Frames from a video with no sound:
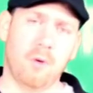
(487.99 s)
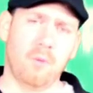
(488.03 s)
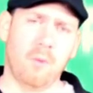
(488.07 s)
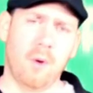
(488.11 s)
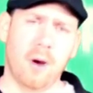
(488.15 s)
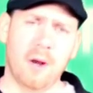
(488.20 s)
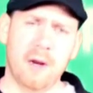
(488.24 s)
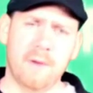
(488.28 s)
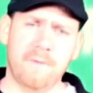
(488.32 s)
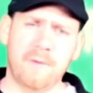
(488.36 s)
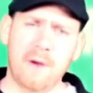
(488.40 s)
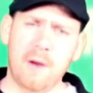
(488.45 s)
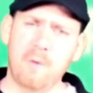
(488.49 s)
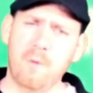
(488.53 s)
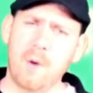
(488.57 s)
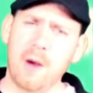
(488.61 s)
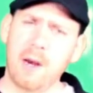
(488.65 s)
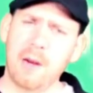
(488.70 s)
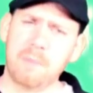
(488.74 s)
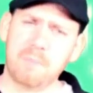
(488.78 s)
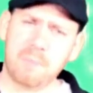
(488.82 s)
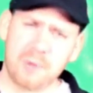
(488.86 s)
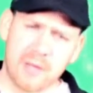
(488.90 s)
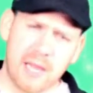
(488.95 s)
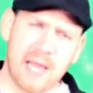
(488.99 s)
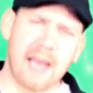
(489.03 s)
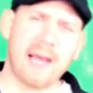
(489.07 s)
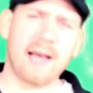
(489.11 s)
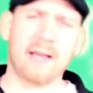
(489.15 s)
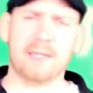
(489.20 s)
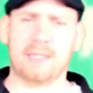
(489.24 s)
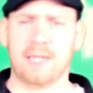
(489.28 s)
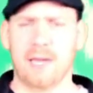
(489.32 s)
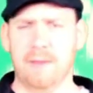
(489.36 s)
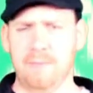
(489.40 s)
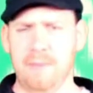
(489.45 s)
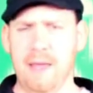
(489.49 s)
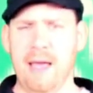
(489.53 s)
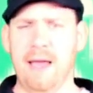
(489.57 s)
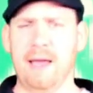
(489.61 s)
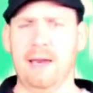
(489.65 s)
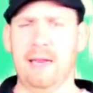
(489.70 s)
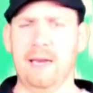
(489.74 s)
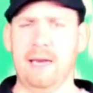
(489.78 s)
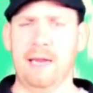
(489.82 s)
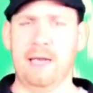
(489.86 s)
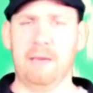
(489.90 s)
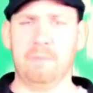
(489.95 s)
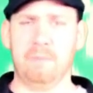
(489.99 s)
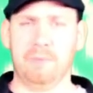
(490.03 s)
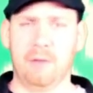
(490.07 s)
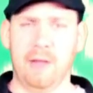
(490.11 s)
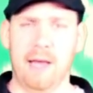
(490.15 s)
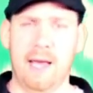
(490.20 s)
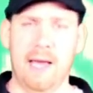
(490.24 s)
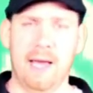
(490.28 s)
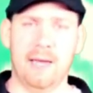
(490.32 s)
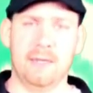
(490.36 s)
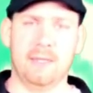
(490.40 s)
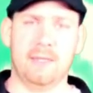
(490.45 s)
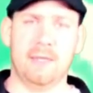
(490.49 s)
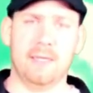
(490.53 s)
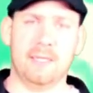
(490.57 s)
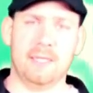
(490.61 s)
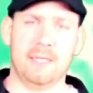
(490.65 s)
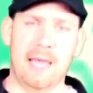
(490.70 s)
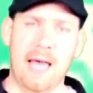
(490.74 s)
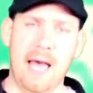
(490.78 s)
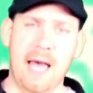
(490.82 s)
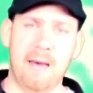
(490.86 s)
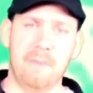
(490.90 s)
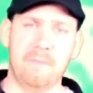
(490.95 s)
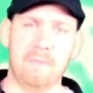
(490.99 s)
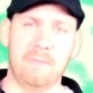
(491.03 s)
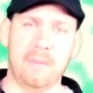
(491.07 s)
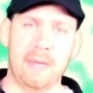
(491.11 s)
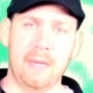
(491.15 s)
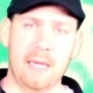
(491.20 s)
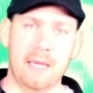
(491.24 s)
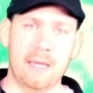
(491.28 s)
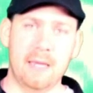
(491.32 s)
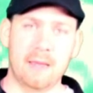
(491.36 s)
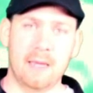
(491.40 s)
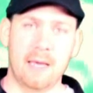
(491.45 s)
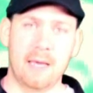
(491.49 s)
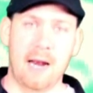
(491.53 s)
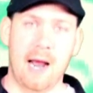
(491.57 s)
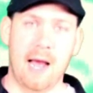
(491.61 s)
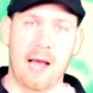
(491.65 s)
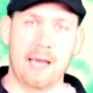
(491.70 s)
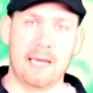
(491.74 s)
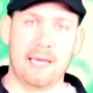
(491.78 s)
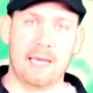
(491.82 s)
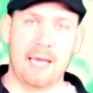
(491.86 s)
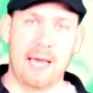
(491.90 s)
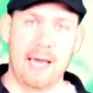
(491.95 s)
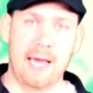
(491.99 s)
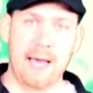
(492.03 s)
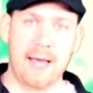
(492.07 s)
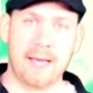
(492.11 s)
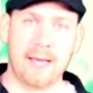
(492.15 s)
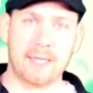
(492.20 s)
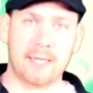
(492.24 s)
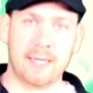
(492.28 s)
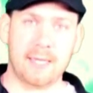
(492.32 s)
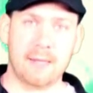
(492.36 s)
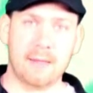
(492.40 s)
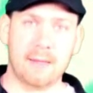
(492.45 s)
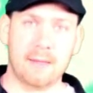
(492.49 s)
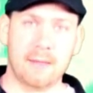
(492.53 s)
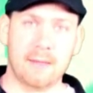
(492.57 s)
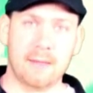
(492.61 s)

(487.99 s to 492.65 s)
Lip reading: But what if I want to plant a man-eating plant? Does that mean that I can't